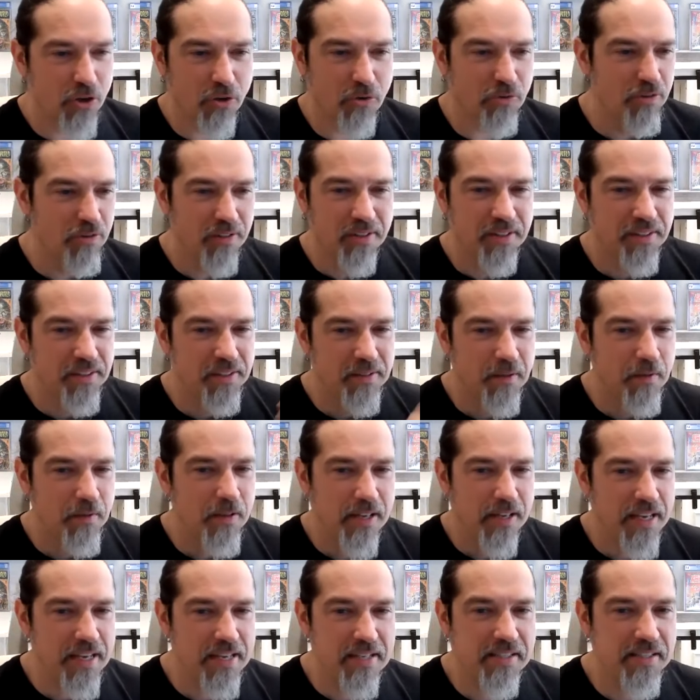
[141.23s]
So
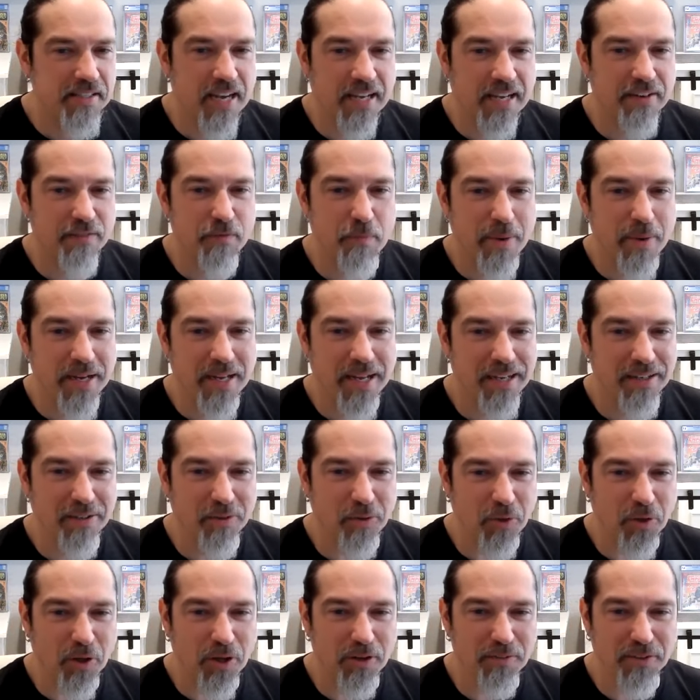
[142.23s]
he's kind of
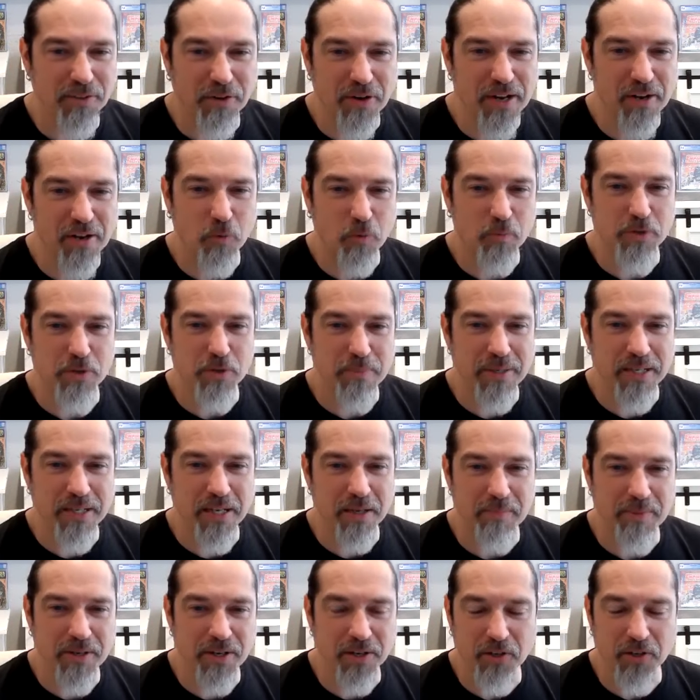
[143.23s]
my idol on there. I hope
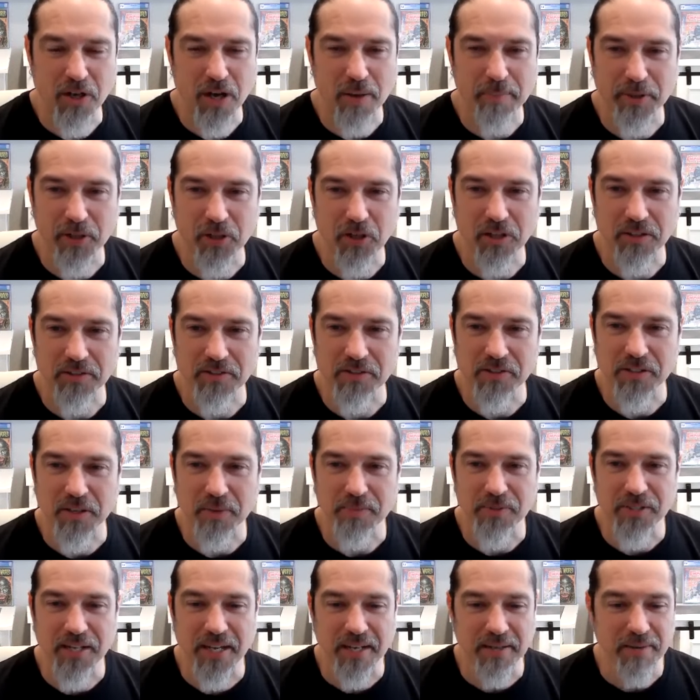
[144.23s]
to meet him at a Comic
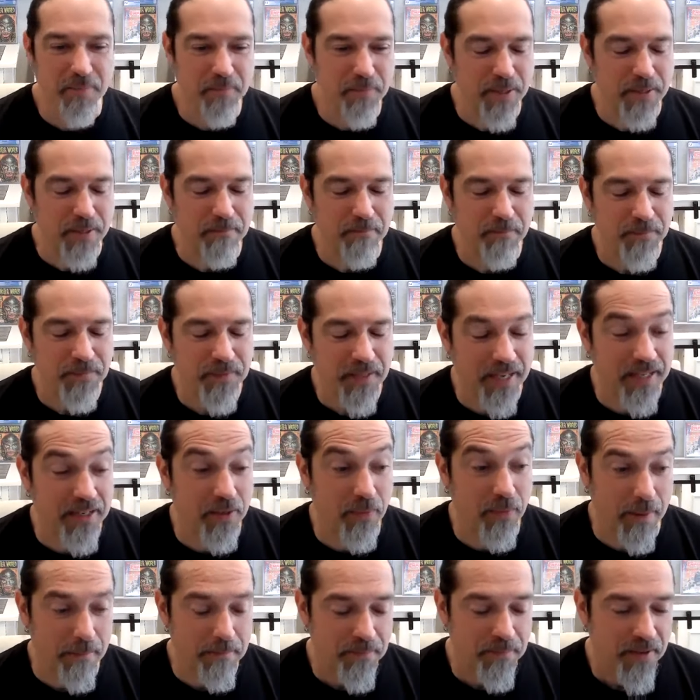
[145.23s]
Con someday. But
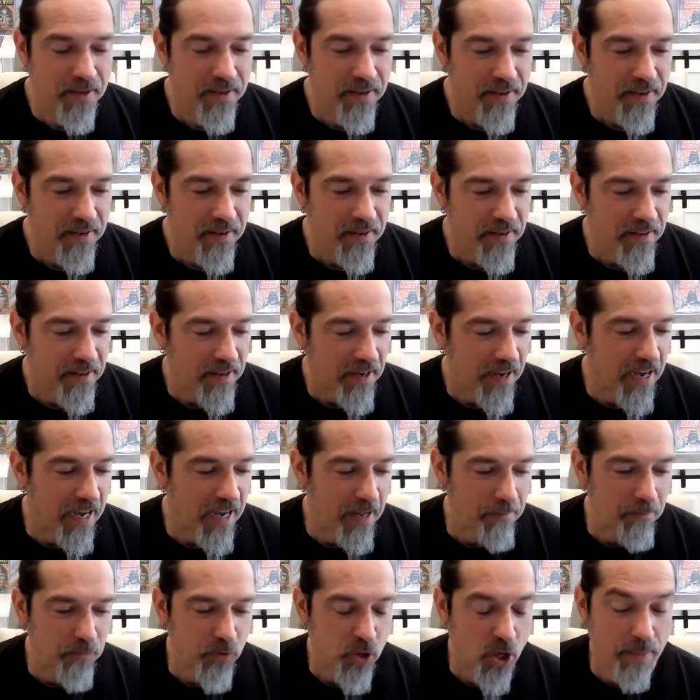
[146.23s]
anyway.
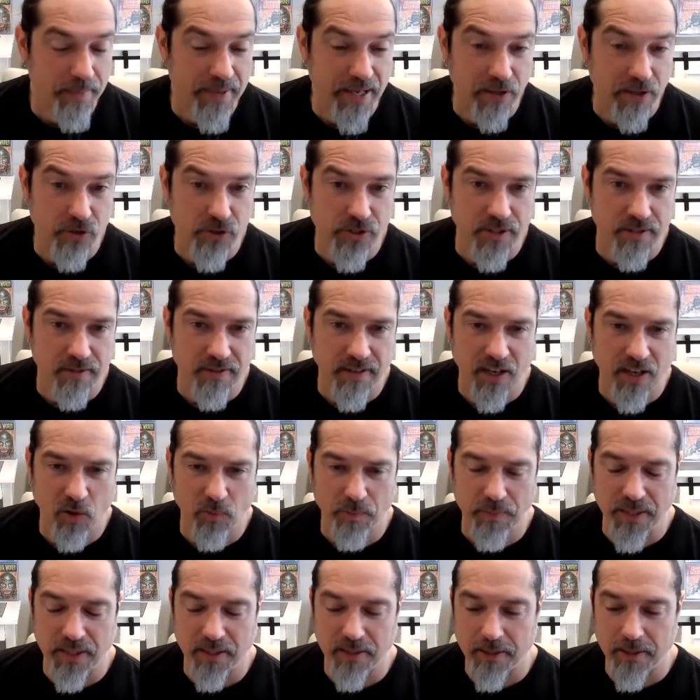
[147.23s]
Tommy
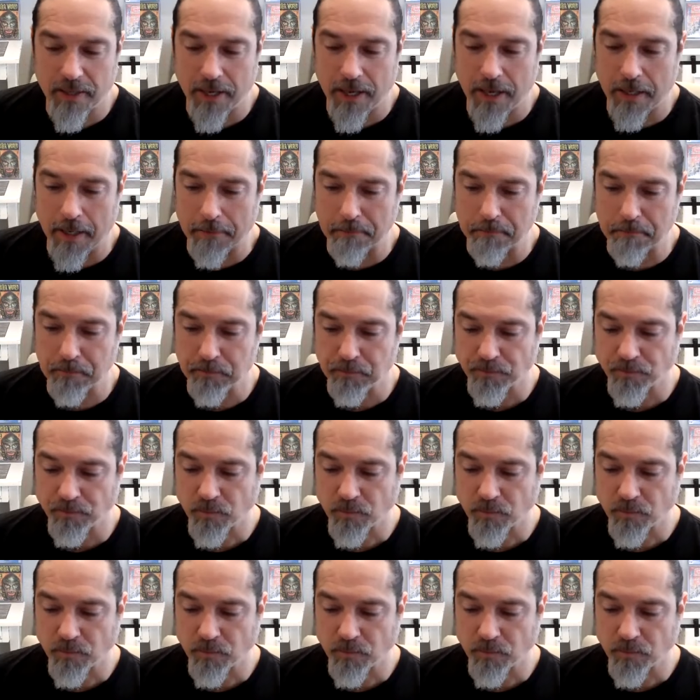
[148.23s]
Anderson helped me